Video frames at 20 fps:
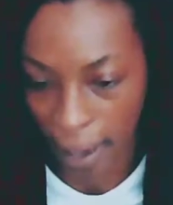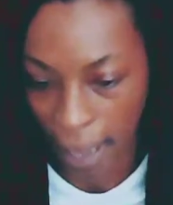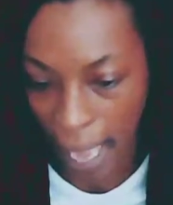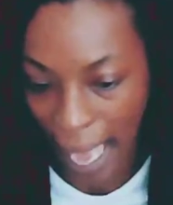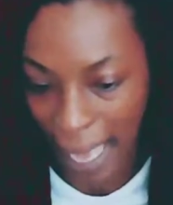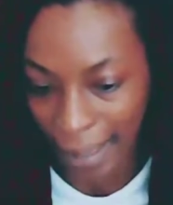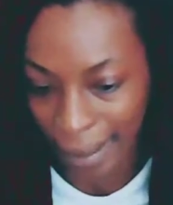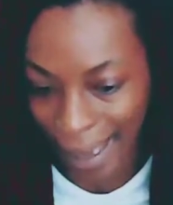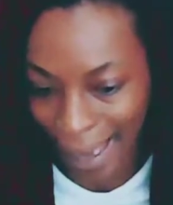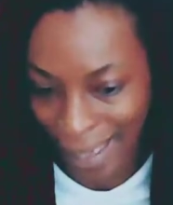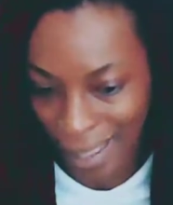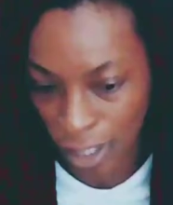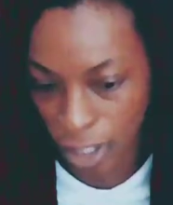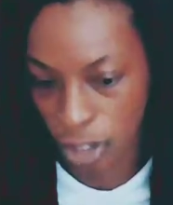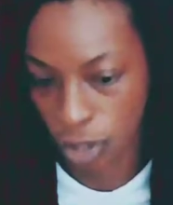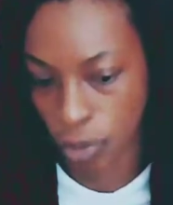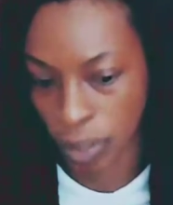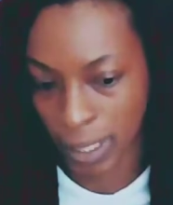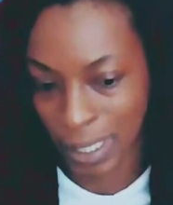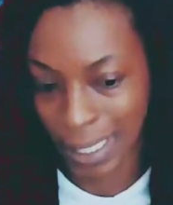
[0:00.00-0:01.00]
I like to
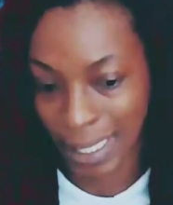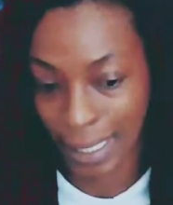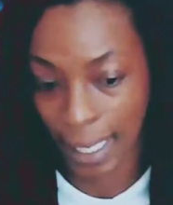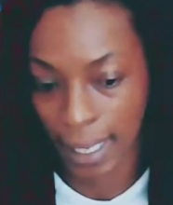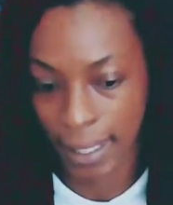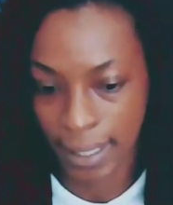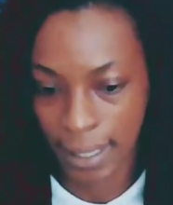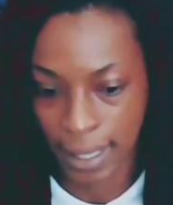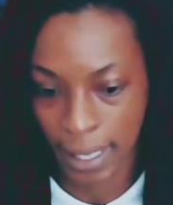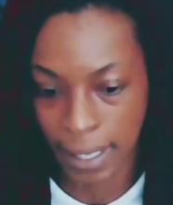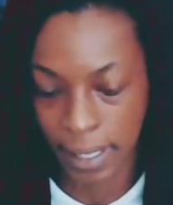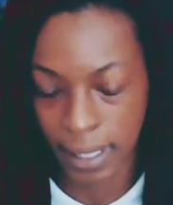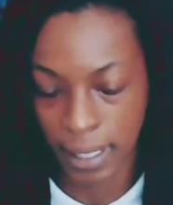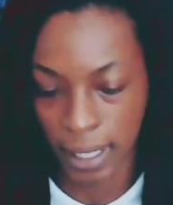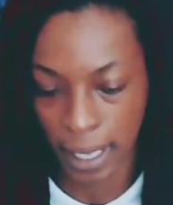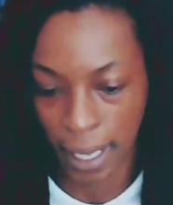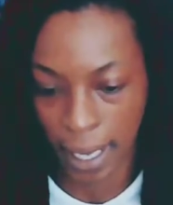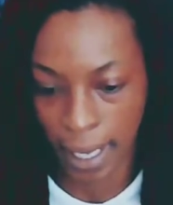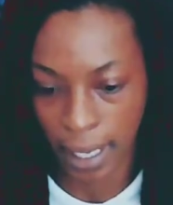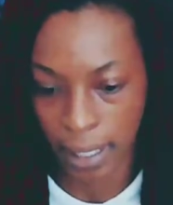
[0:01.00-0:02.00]
discuss these
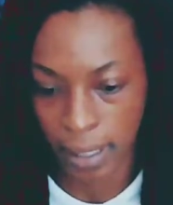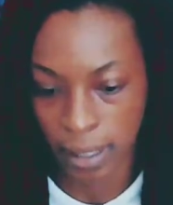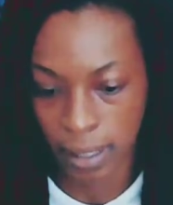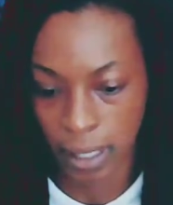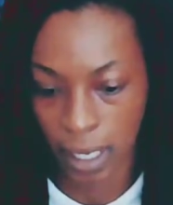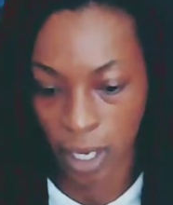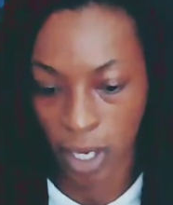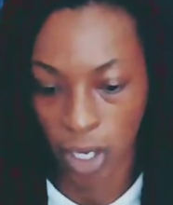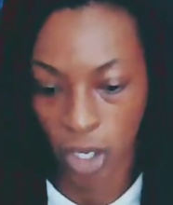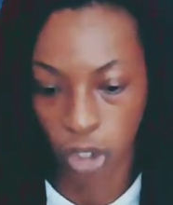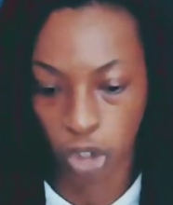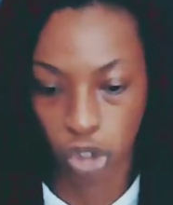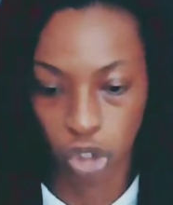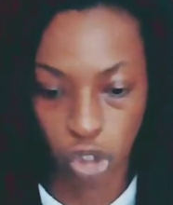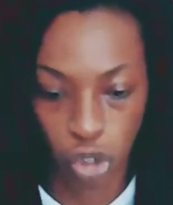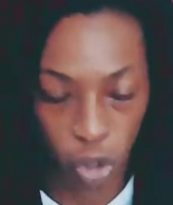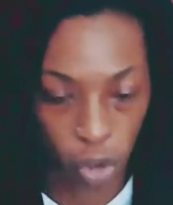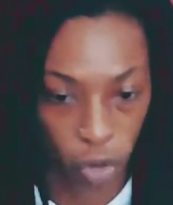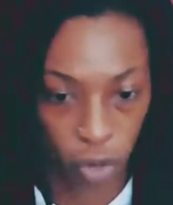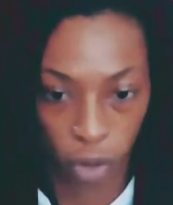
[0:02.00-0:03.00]
things,
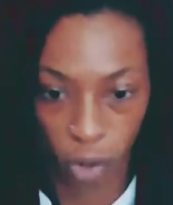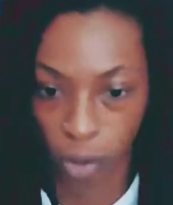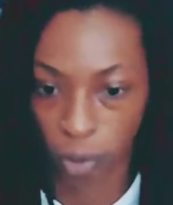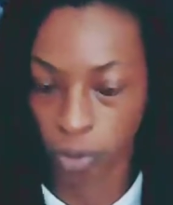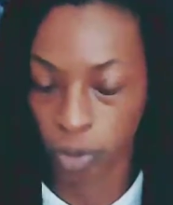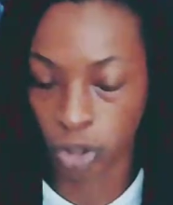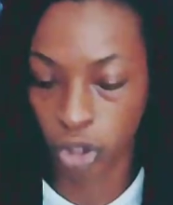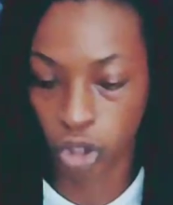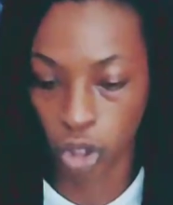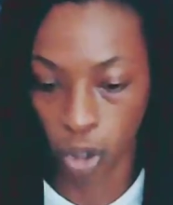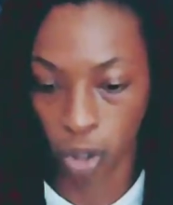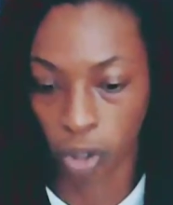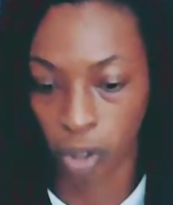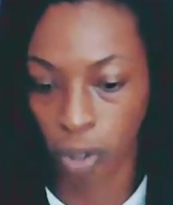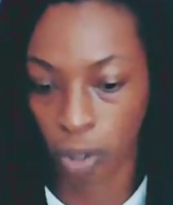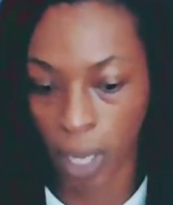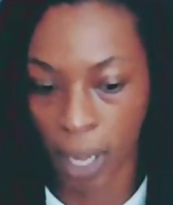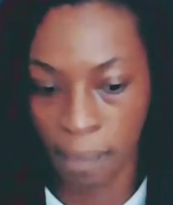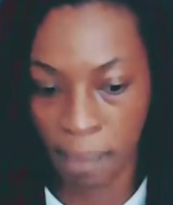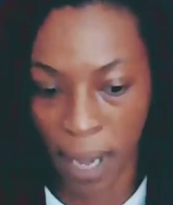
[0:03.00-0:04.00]
journal
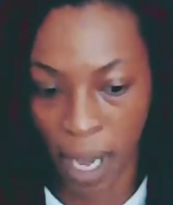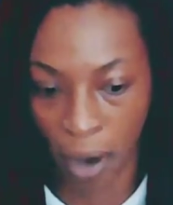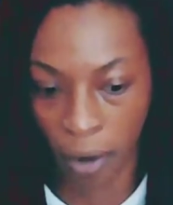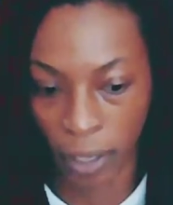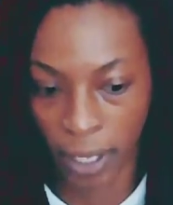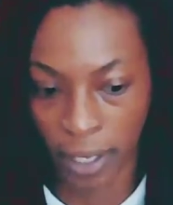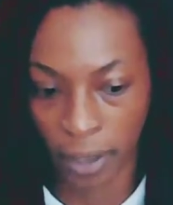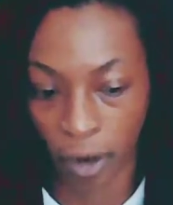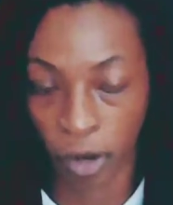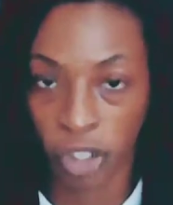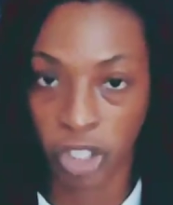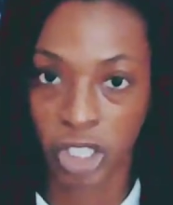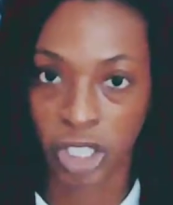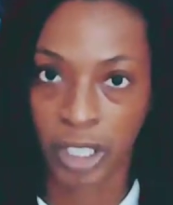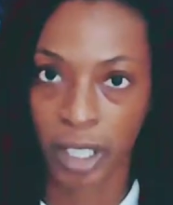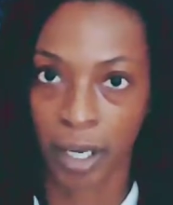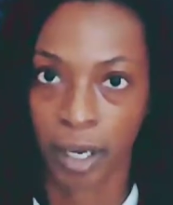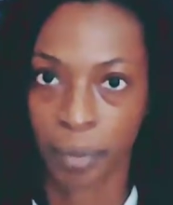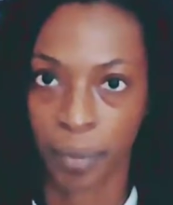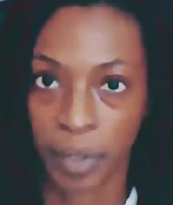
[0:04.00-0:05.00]
about it, or
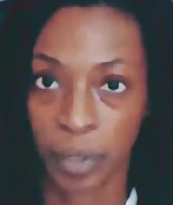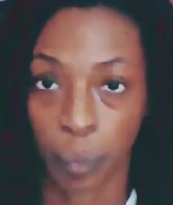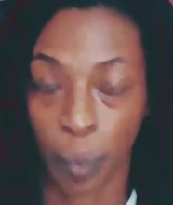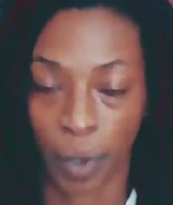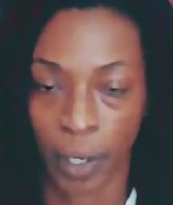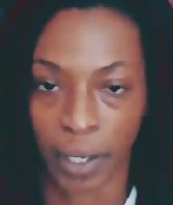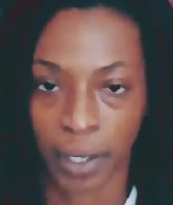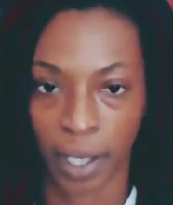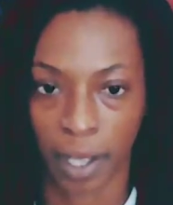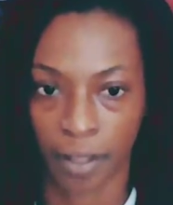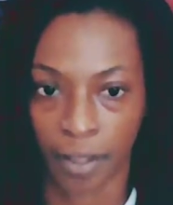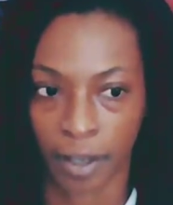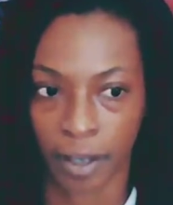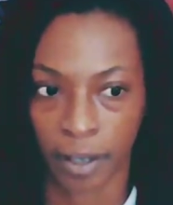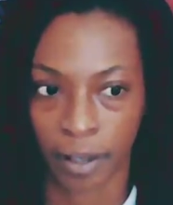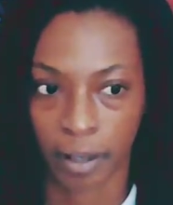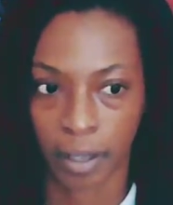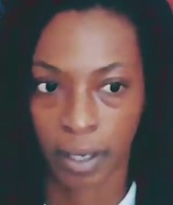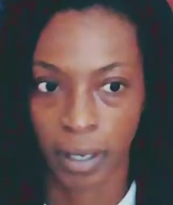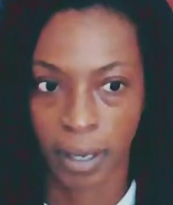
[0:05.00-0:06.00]
share with one another,
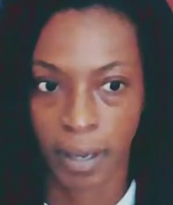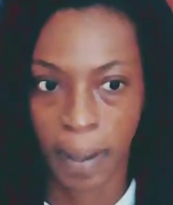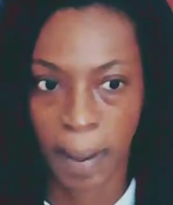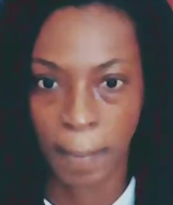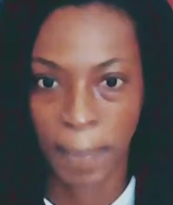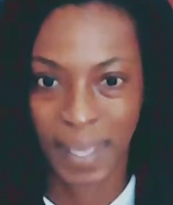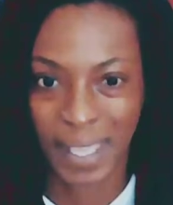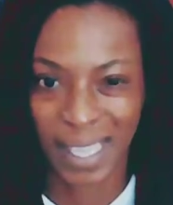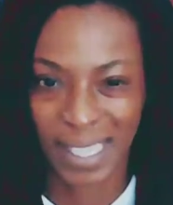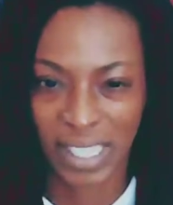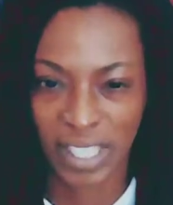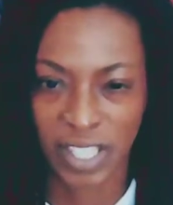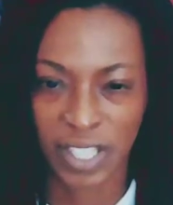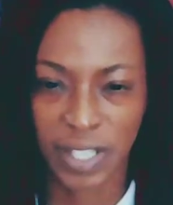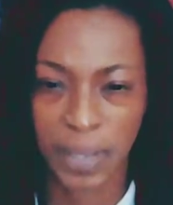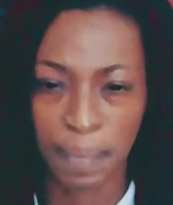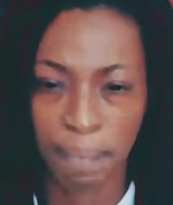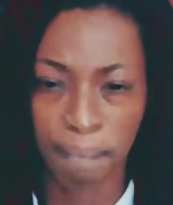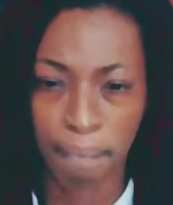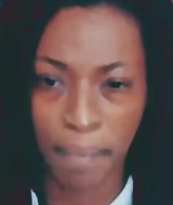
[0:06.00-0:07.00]
because to
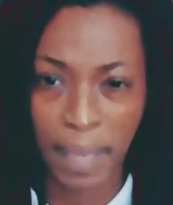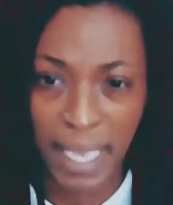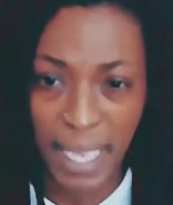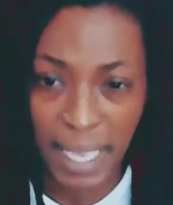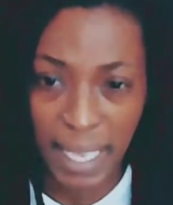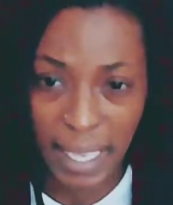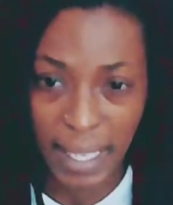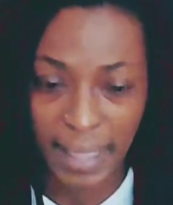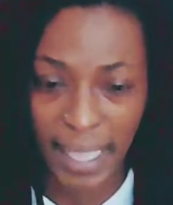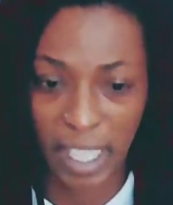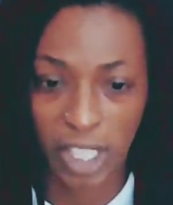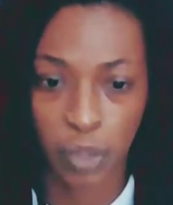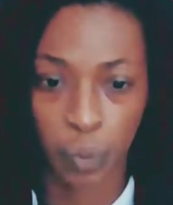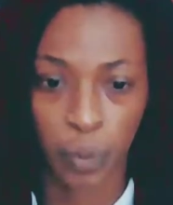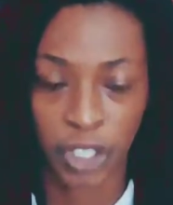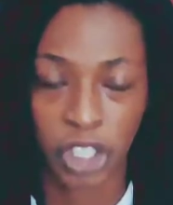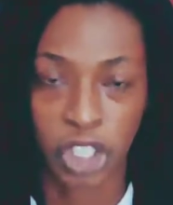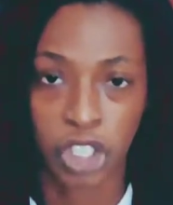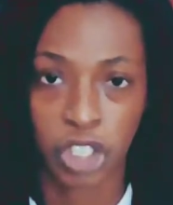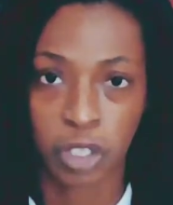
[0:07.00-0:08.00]
me, that's what
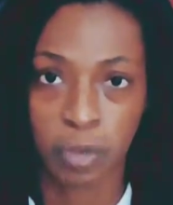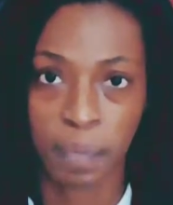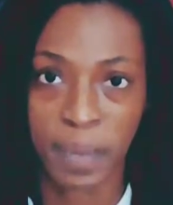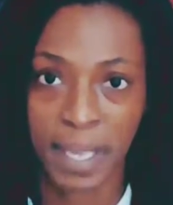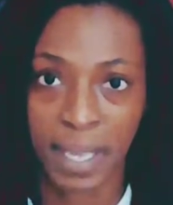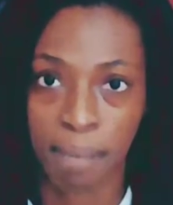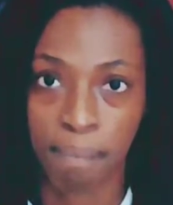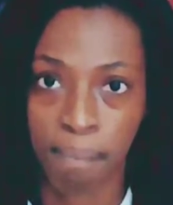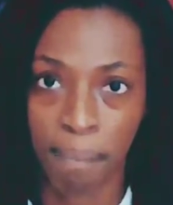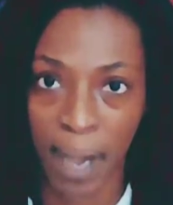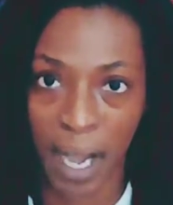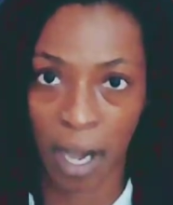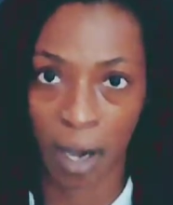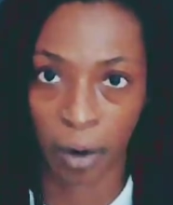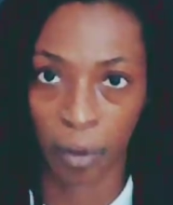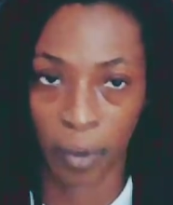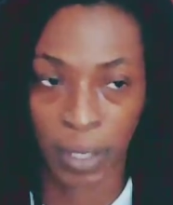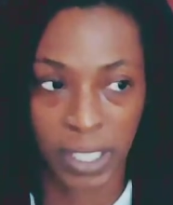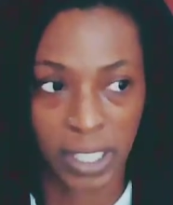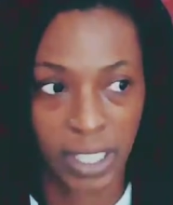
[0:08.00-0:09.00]
it should be
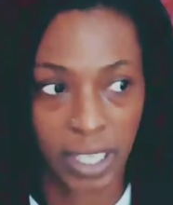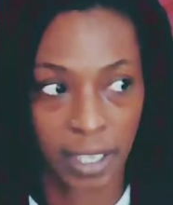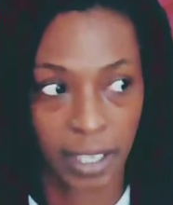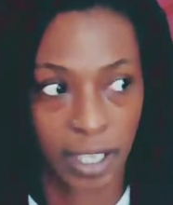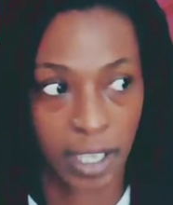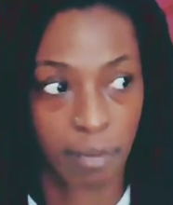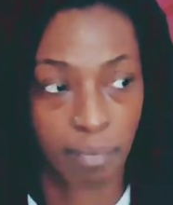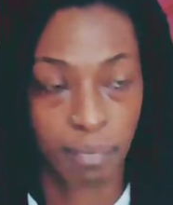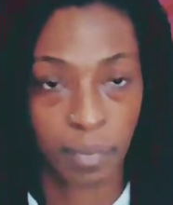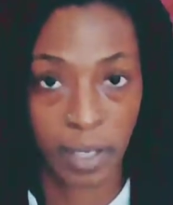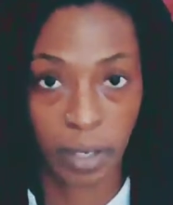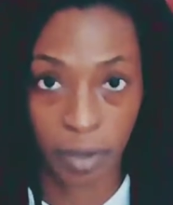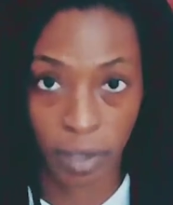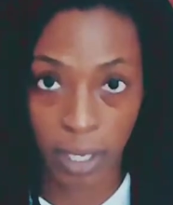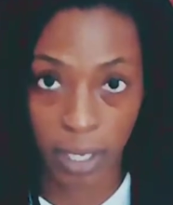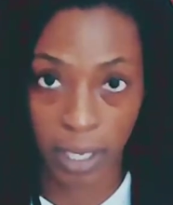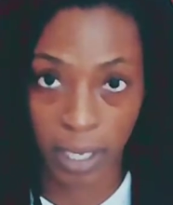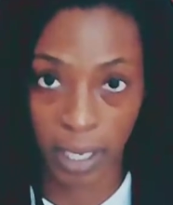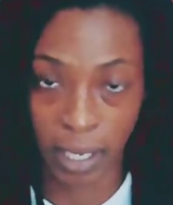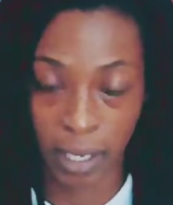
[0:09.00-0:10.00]
about. It's a
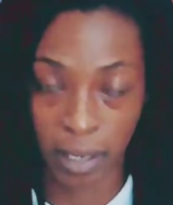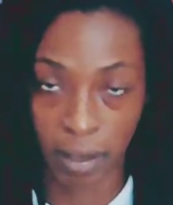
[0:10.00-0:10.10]
community.